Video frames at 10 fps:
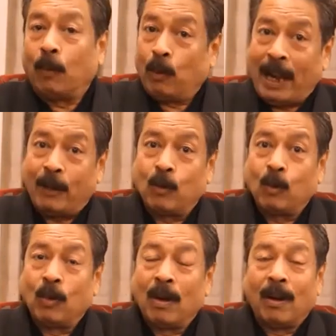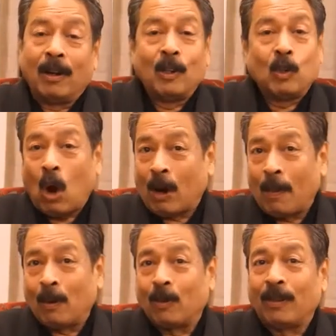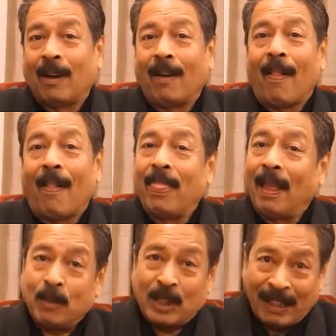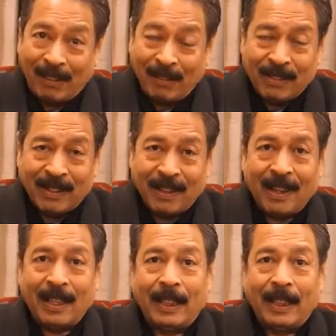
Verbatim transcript: They would like to talk about themselves,